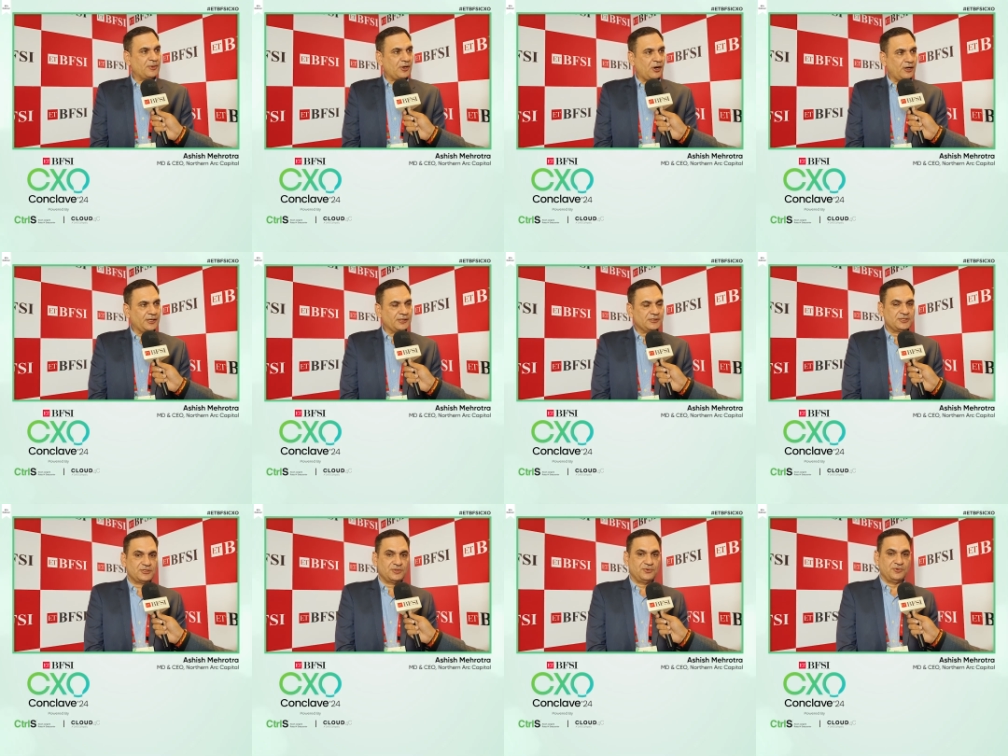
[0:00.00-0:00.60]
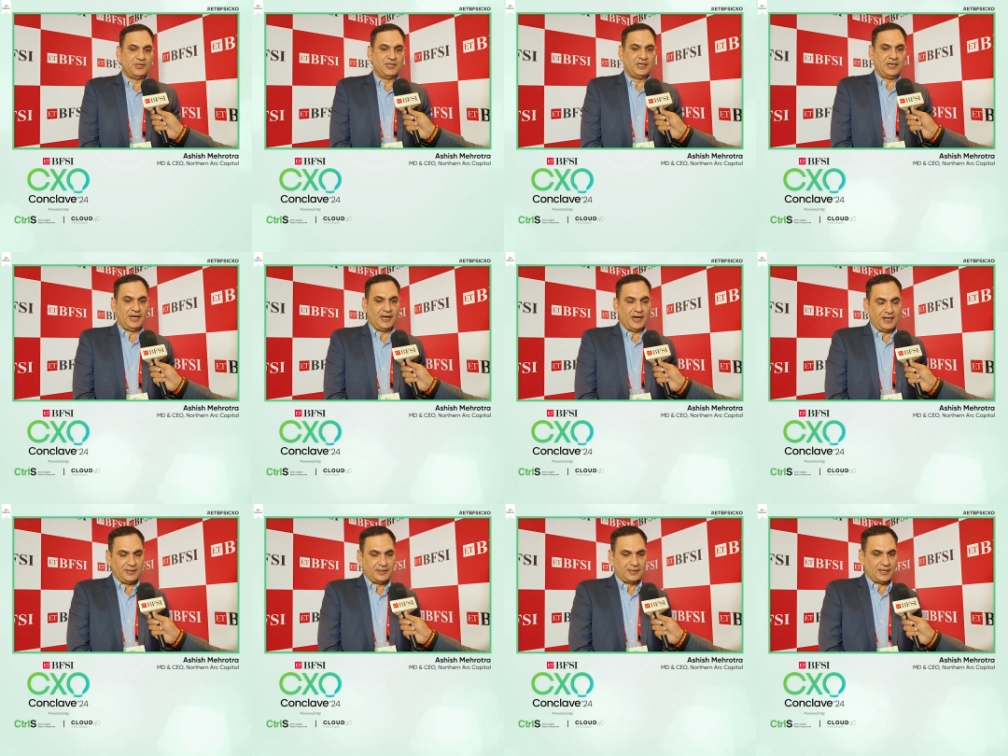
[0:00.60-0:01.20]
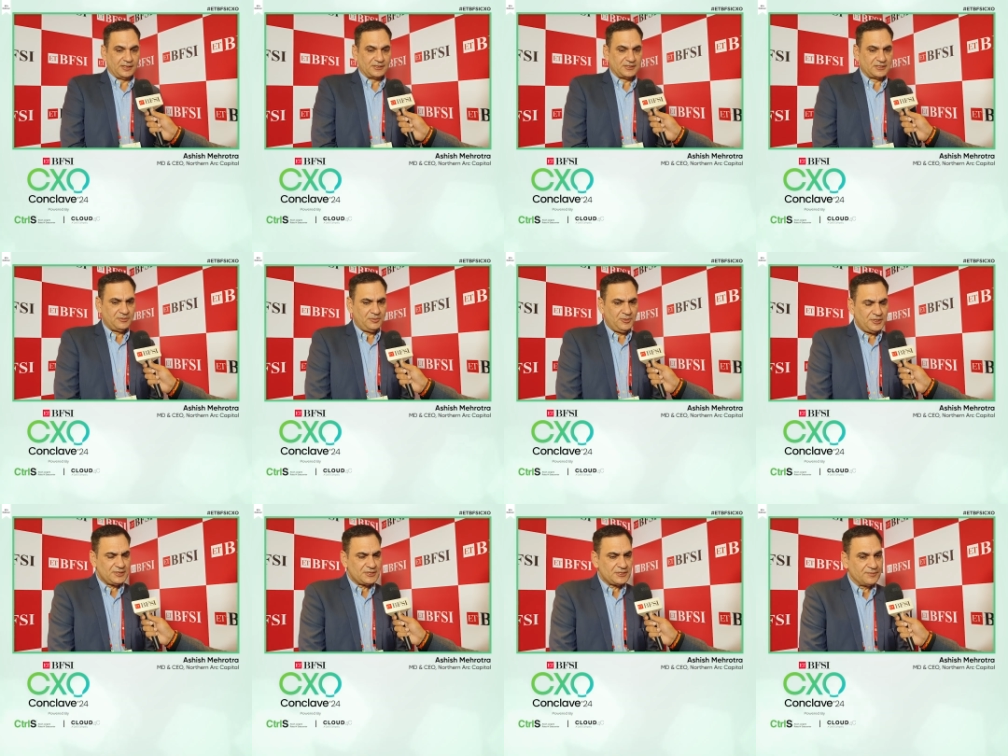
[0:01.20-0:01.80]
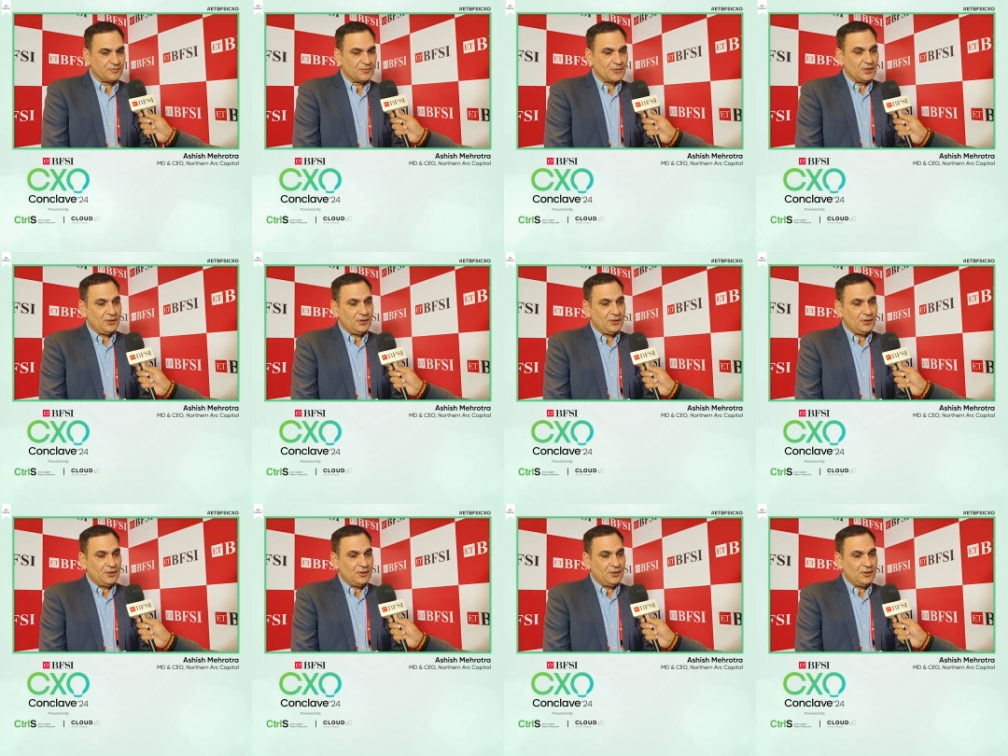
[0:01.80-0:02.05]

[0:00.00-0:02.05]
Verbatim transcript: products to the end customers.